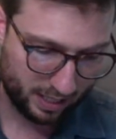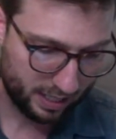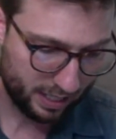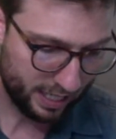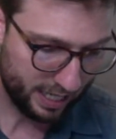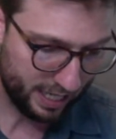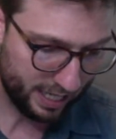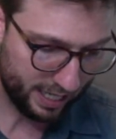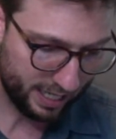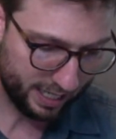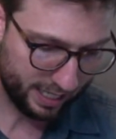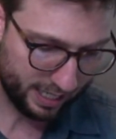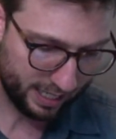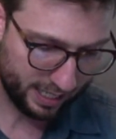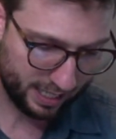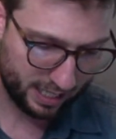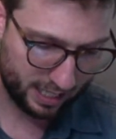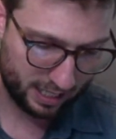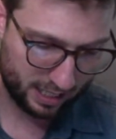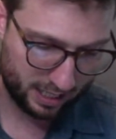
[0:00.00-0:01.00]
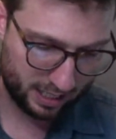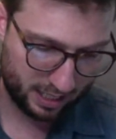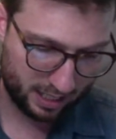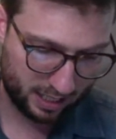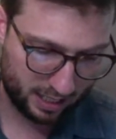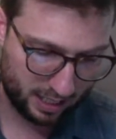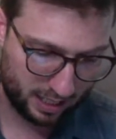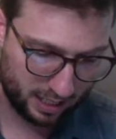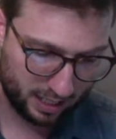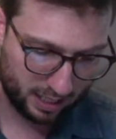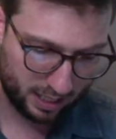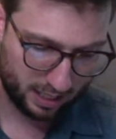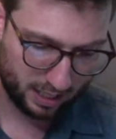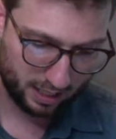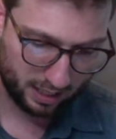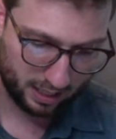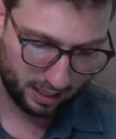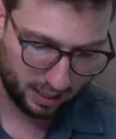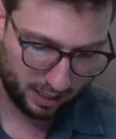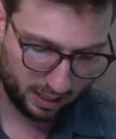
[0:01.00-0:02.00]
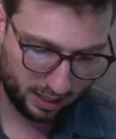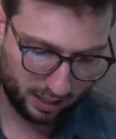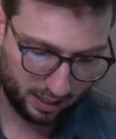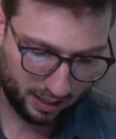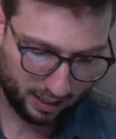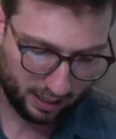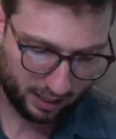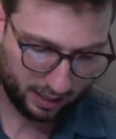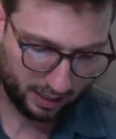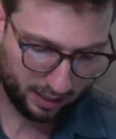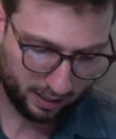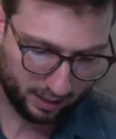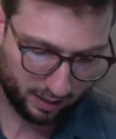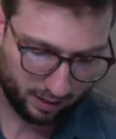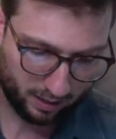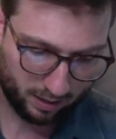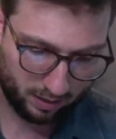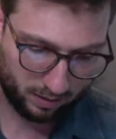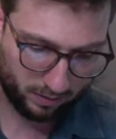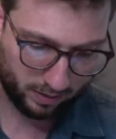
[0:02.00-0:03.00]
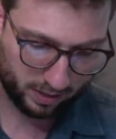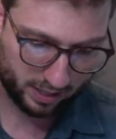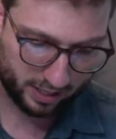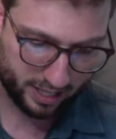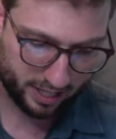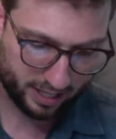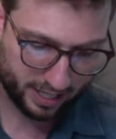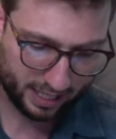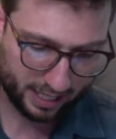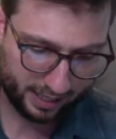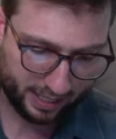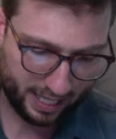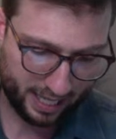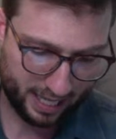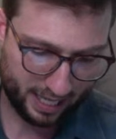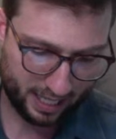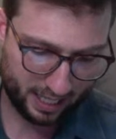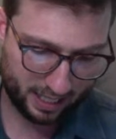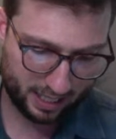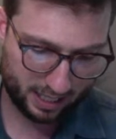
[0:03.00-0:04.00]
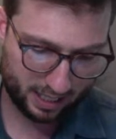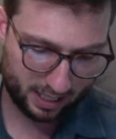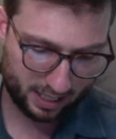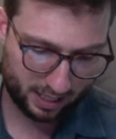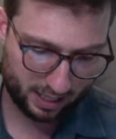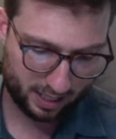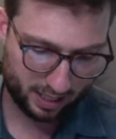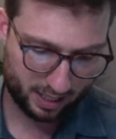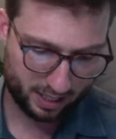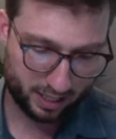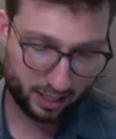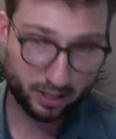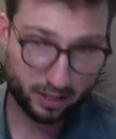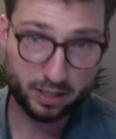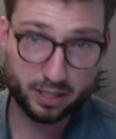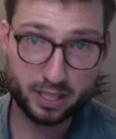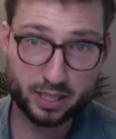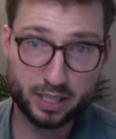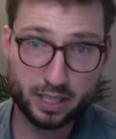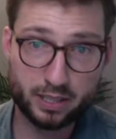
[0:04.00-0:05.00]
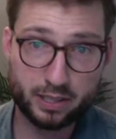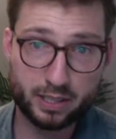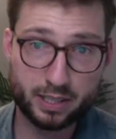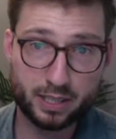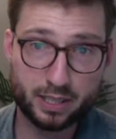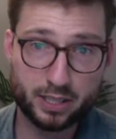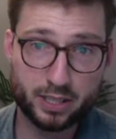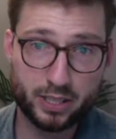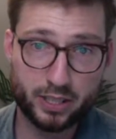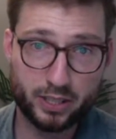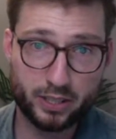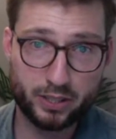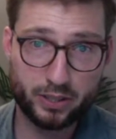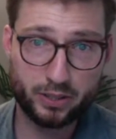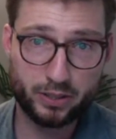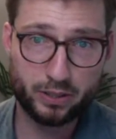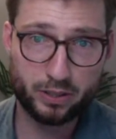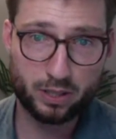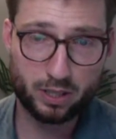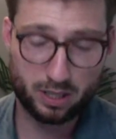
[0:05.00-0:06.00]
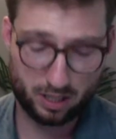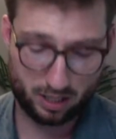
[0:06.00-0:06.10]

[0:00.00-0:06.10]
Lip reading: And once you get that, you are just going to